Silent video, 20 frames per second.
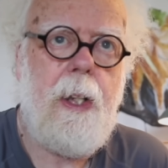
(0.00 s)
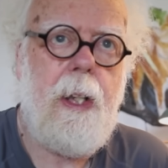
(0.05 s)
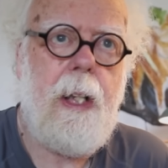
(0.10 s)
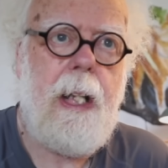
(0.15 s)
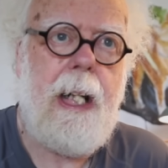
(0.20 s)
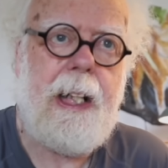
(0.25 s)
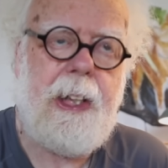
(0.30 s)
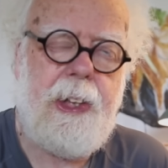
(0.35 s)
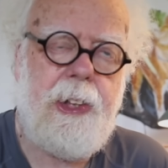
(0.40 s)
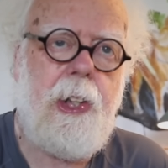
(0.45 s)

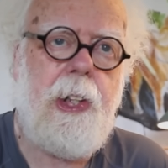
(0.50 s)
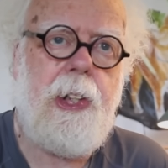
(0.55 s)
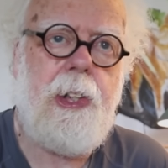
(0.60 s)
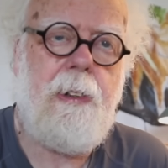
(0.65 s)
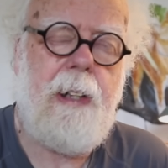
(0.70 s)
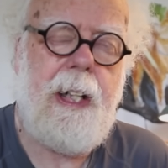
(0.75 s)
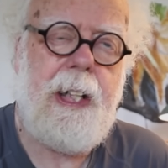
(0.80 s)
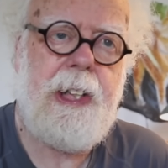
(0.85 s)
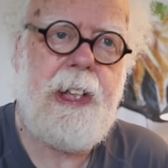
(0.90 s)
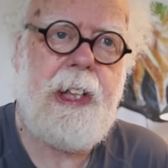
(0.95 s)

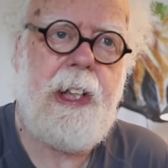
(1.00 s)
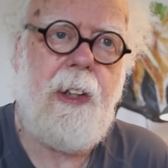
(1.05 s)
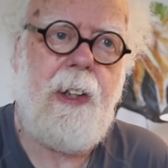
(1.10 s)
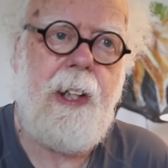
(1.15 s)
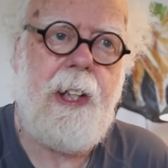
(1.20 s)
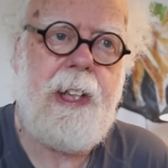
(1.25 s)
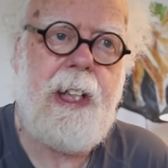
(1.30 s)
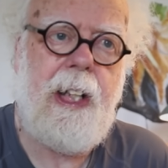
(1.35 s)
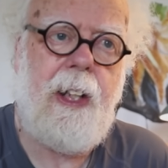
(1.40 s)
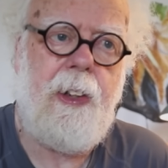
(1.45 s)
extraterrestrial
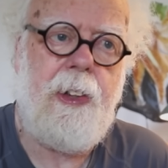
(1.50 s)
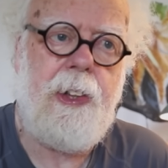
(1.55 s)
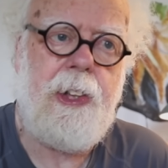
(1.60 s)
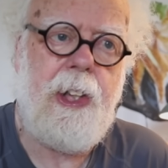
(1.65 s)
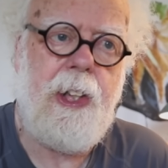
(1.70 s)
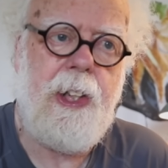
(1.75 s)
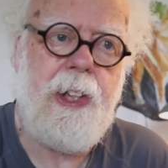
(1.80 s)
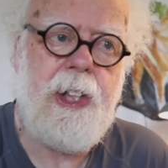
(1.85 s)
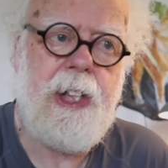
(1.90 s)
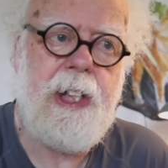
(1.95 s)

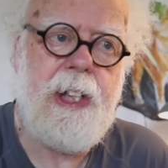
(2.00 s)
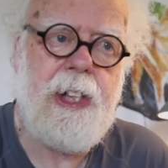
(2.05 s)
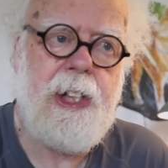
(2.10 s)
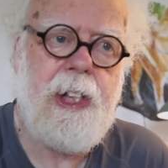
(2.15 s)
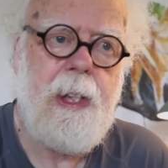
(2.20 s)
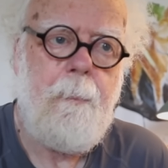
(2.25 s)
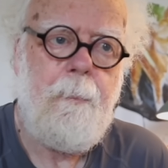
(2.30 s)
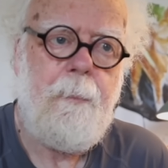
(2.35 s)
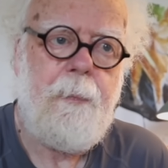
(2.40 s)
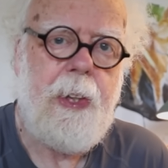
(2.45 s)
intelligences
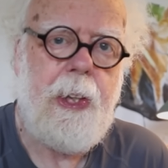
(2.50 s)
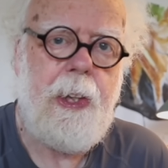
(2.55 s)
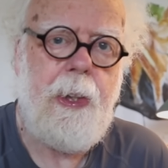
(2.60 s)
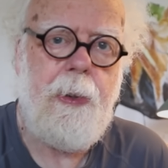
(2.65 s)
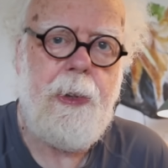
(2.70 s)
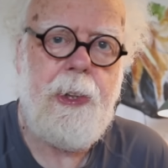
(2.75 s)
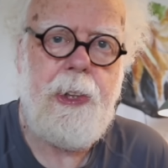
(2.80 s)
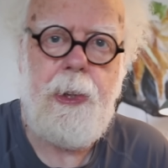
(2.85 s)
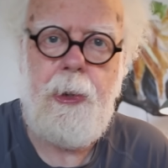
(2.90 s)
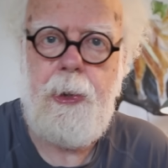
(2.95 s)

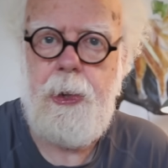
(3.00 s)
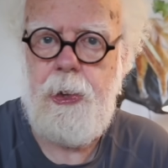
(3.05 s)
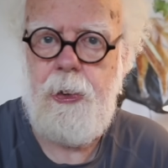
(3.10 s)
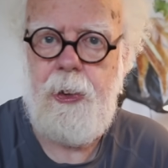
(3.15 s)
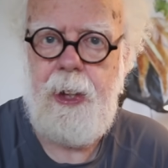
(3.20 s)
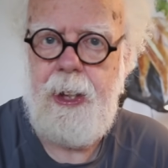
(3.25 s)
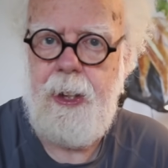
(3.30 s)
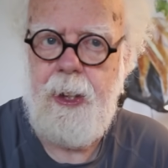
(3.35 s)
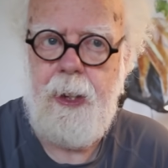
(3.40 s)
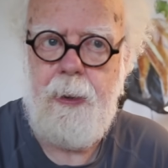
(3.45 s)
use
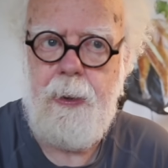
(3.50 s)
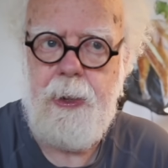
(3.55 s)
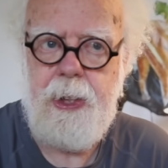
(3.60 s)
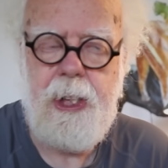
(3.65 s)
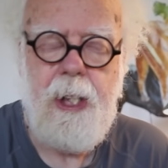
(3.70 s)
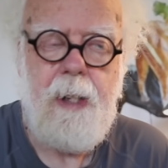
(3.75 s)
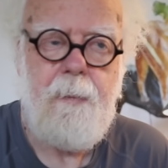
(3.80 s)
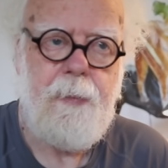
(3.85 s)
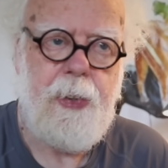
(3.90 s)
neutrinos.